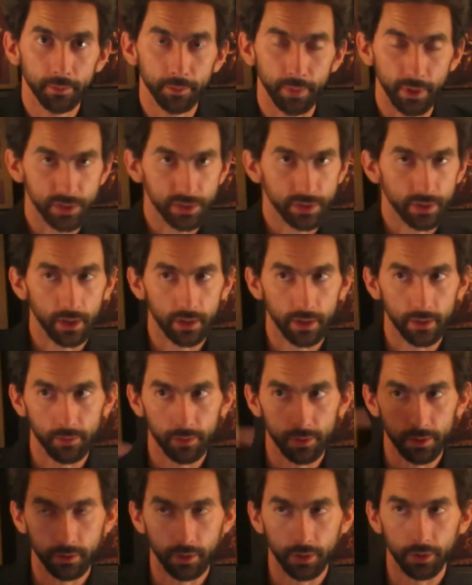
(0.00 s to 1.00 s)
based on
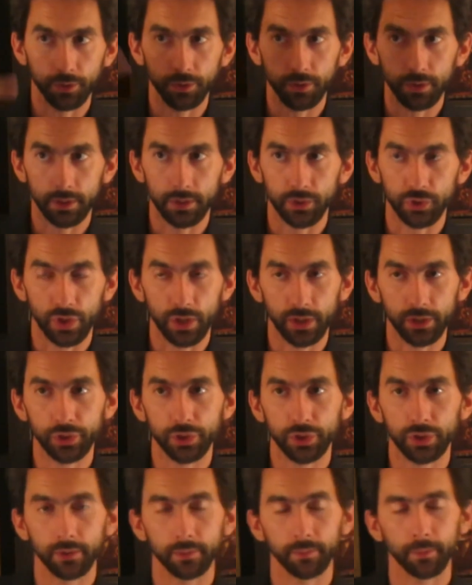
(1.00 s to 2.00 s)
everything that you can
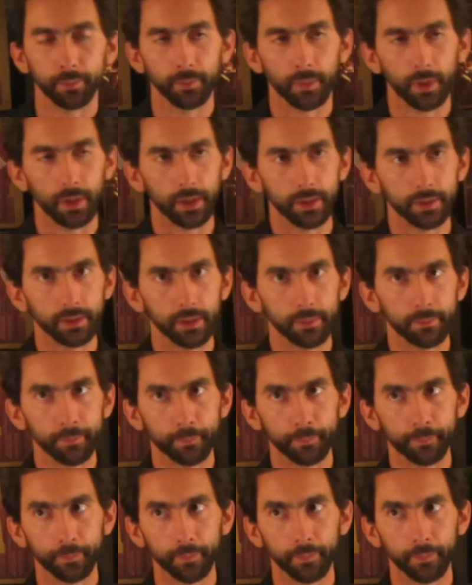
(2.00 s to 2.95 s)
judge on them,